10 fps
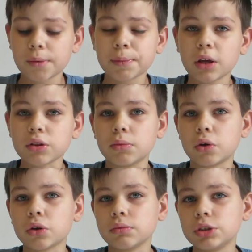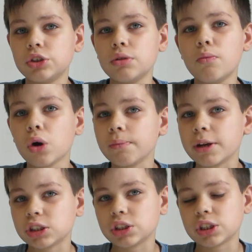up another motor to do more
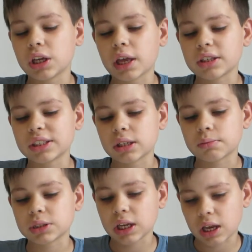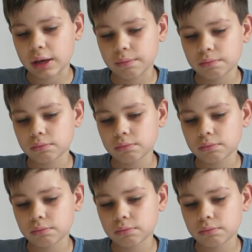missions at the same time.